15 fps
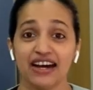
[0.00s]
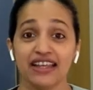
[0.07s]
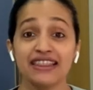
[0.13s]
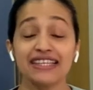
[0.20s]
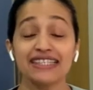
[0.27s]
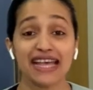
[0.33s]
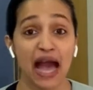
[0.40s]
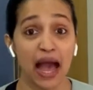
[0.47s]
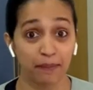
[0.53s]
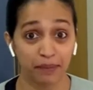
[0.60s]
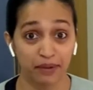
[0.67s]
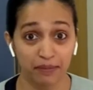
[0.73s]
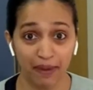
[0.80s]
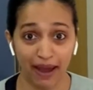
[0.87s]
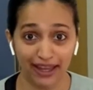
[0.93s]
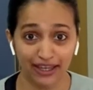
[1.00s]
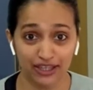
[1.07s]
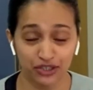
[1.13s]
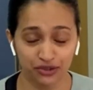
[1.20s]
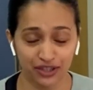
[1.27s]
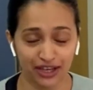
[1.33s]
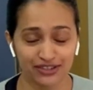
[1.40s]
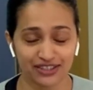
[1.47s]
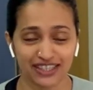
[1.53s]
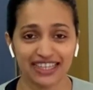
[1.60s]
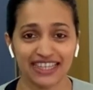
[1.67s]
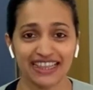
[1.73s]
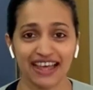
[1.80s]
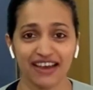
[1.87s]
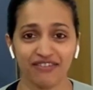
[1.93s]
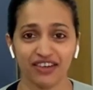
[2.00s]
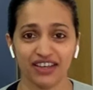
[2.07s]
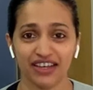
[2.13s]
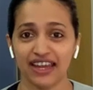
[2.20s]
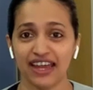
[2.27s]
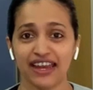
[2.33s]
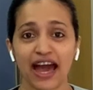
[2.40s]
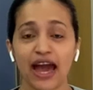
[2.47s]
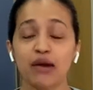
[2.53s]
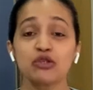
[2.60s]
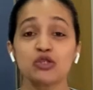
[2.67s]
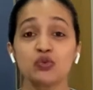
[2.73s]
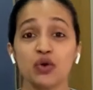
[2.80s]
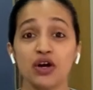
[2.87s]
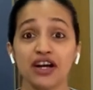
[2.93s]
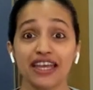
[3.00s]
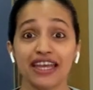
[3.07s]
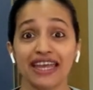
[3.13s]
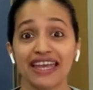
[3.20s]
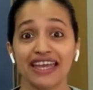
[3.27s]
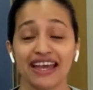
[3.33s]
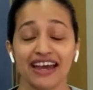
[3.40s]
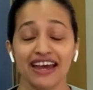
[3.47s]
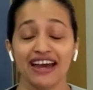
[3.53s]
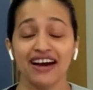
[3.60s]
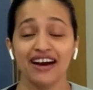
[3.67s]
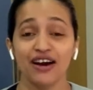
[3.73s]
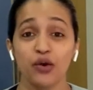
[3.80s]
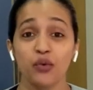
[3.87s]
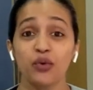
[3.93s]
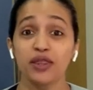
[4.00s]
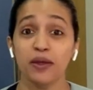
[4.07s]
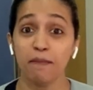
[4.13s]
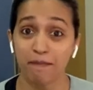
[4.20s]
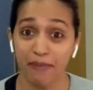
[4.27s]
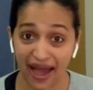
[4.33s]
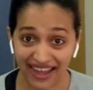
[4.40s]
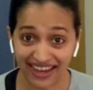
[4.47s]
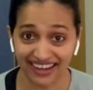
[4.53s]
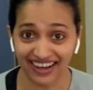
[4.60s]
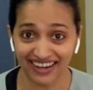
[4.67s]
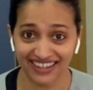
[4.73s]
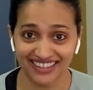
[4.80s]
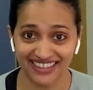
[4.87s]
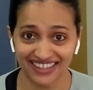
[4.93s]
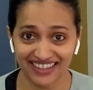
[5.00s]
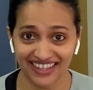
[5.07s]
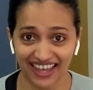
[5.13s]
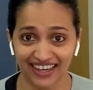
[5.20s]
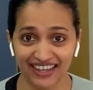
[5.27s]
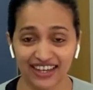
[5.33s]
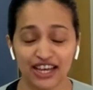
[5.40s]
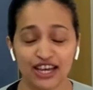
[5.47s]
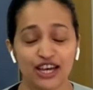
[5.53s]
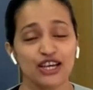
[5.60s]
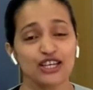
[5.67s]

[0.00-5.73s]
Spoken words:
This happened back in 2011 and I was working with a bank until then.